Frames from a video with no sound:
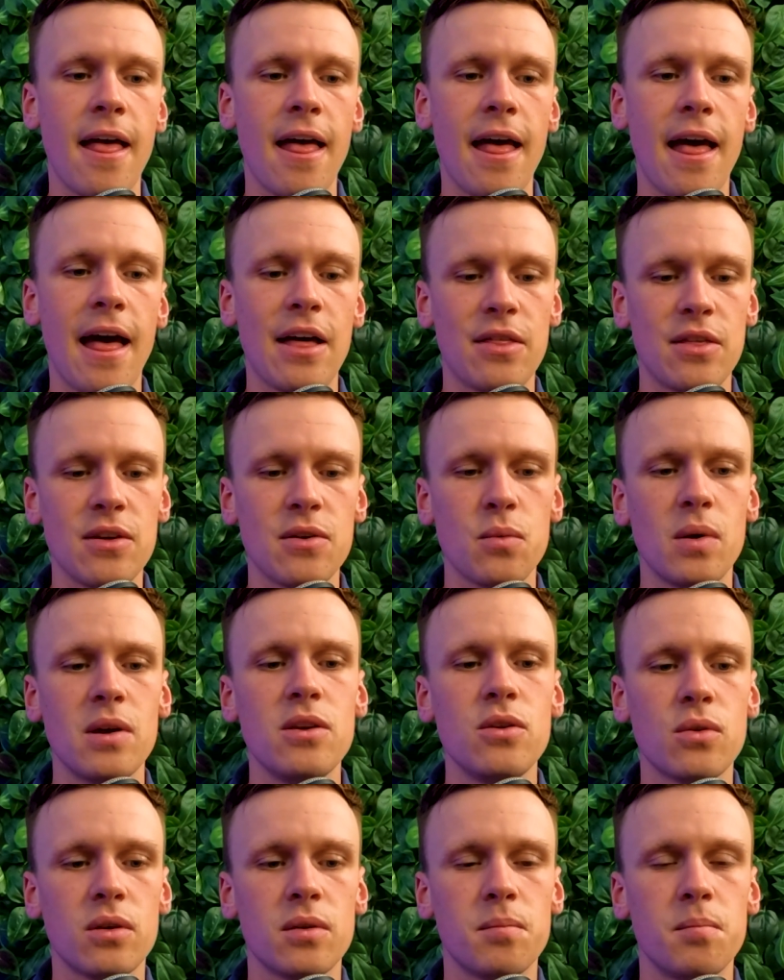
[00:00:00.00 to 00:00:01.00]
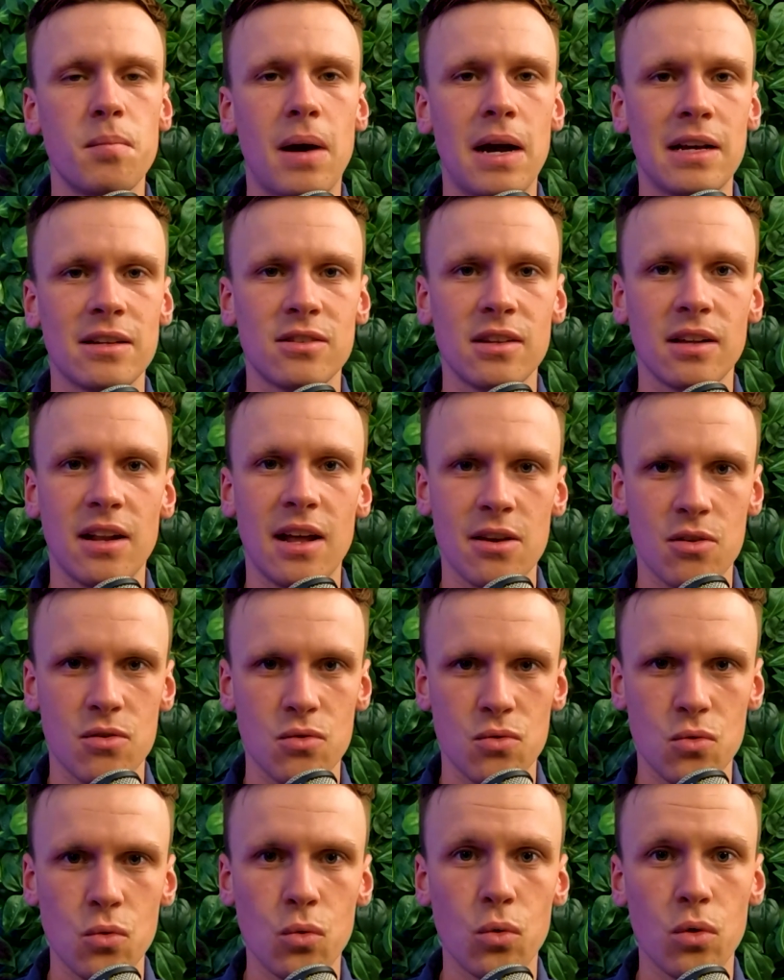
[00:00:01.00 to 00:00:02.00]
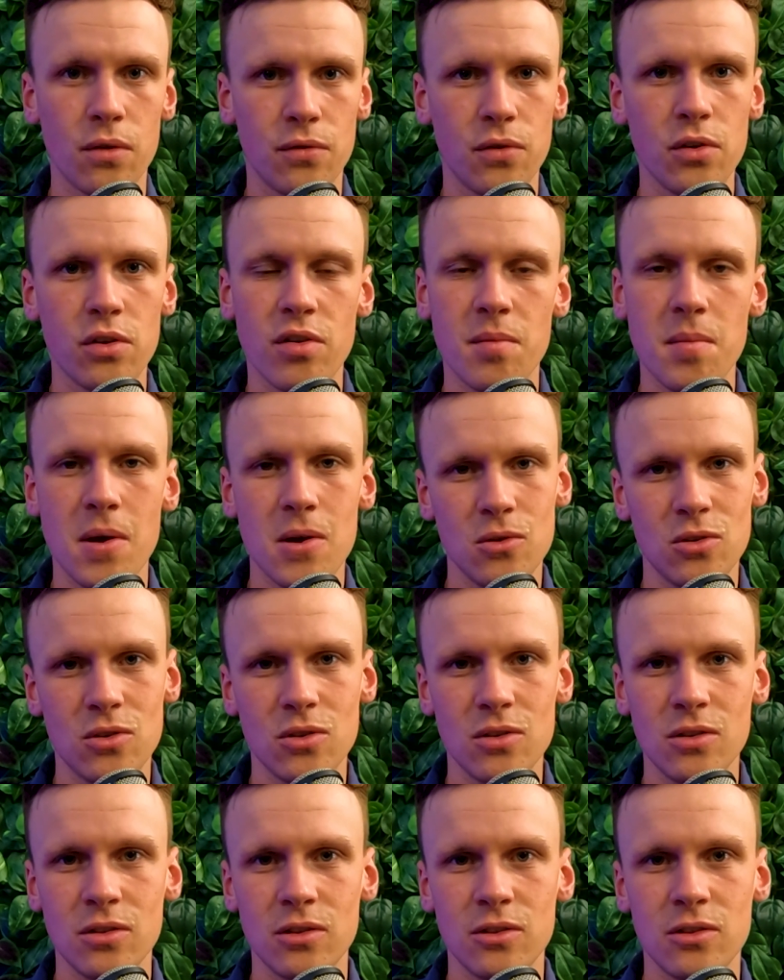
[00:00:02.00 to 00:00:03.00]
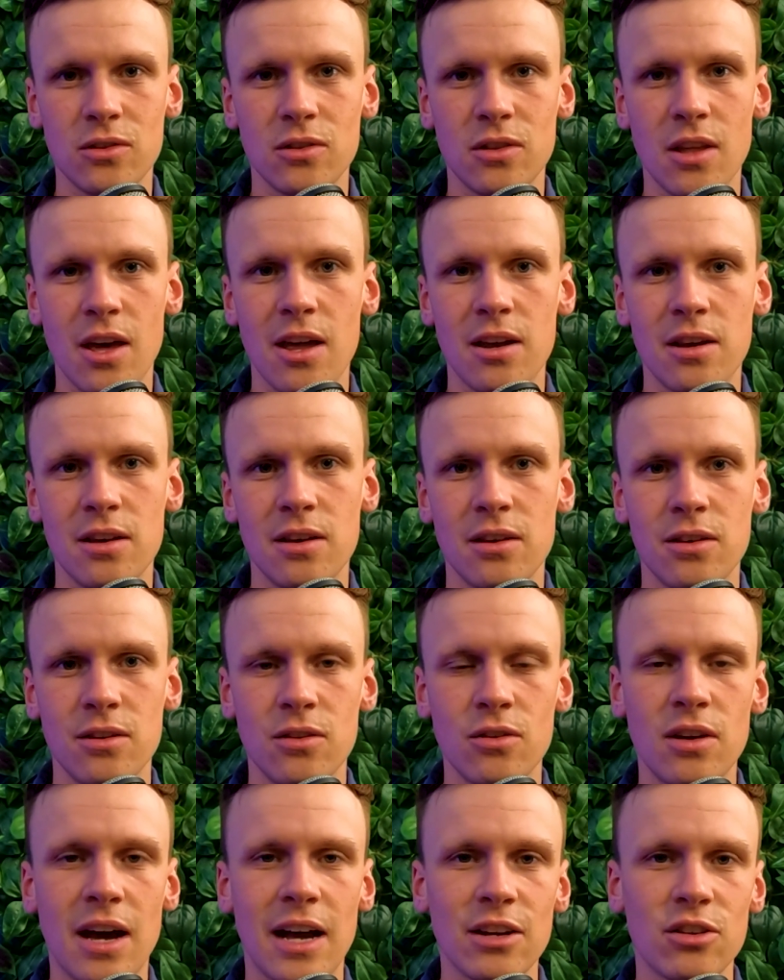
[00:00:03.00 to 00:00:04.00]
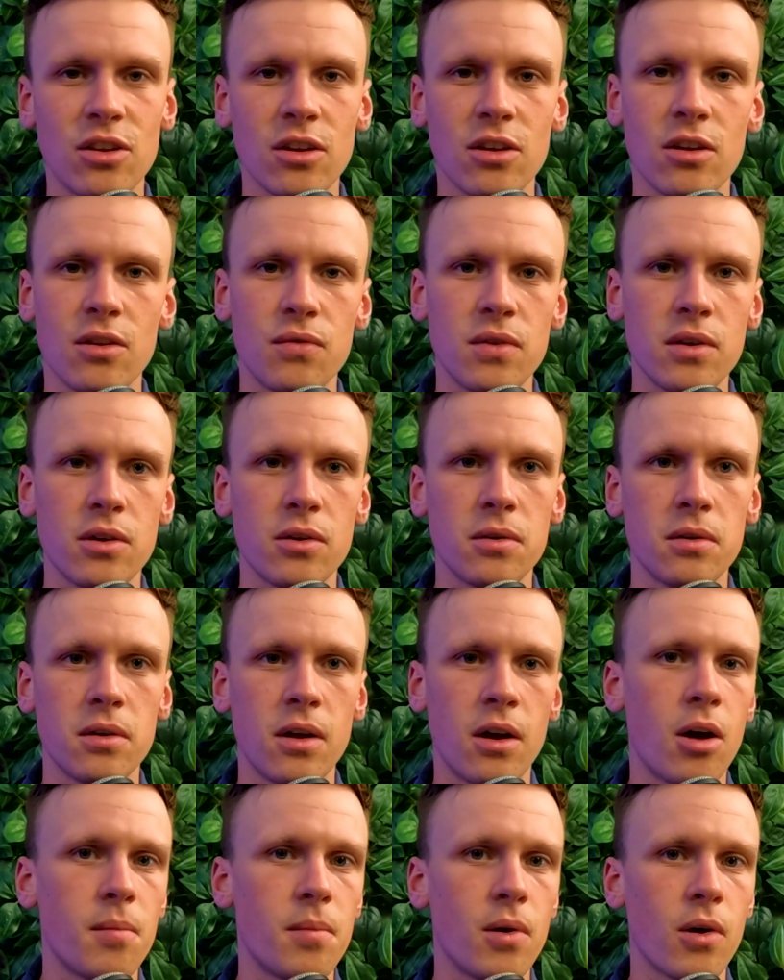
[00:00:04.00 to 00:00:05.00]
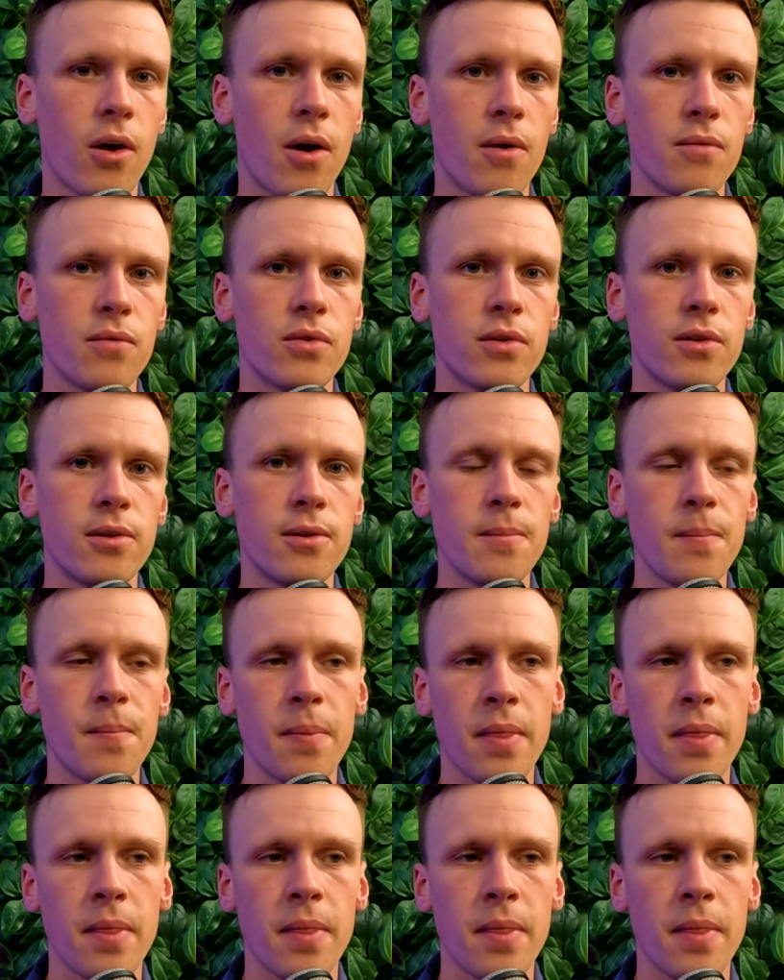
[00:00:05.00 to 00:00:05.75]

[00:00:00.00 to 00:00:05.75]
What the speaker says: I think when you can master like all of your emotions, then you're naturally going to feel a lot more confident.